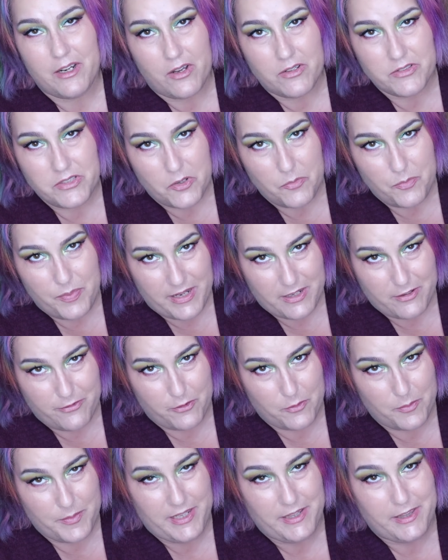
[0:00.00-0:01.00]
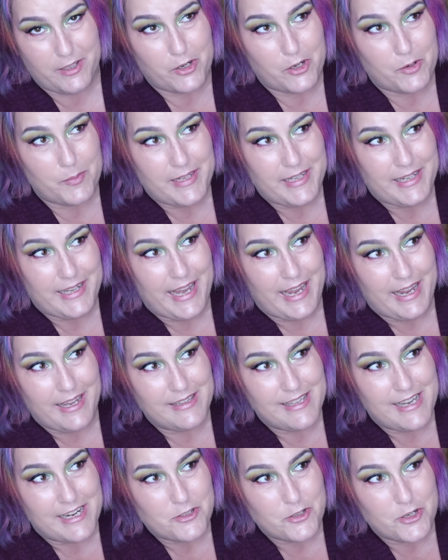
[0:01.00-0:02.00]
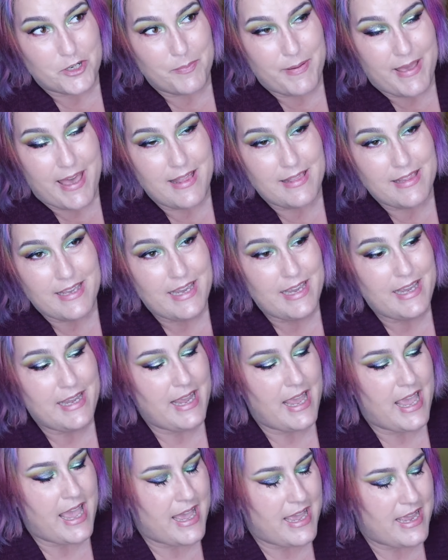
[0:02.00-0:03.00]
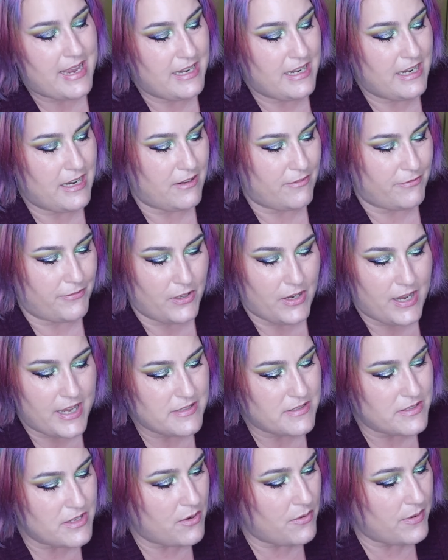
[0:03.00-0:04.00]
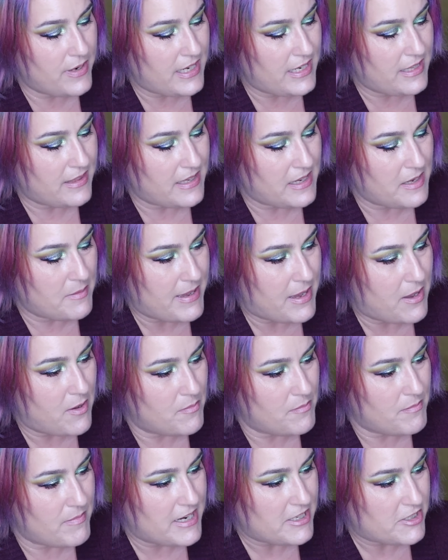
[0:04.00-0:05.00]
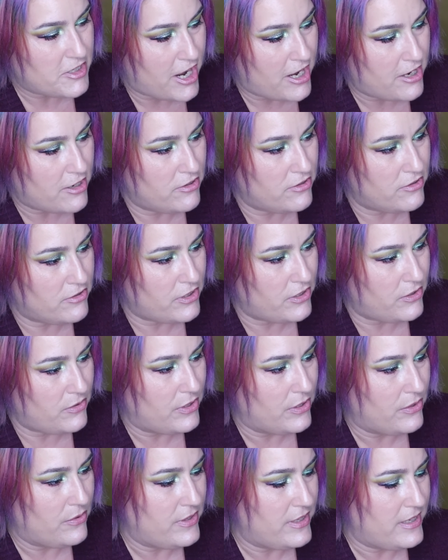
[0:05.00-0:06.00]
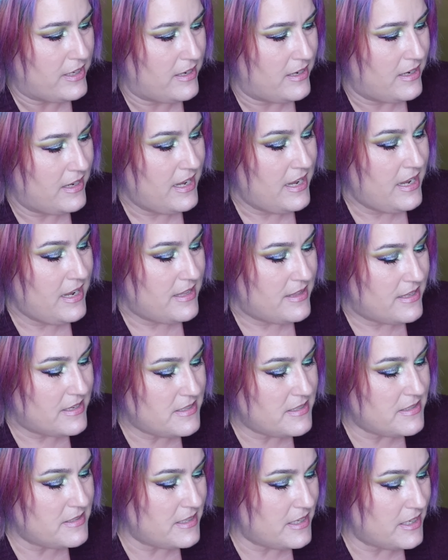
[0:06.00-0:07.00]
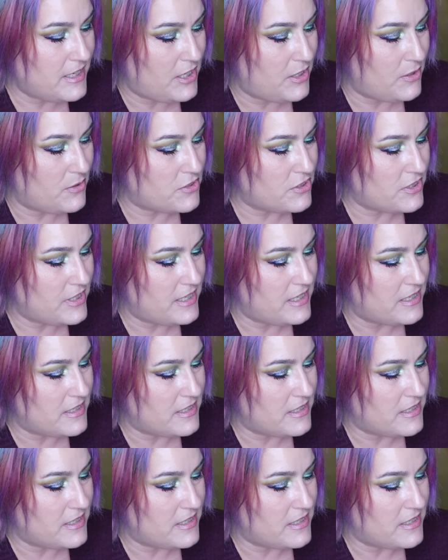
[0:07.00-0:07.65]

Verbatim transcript: also picked for me the Urban Decay Electric palette. And if you guys know anything about my channel, you know that this is a hugely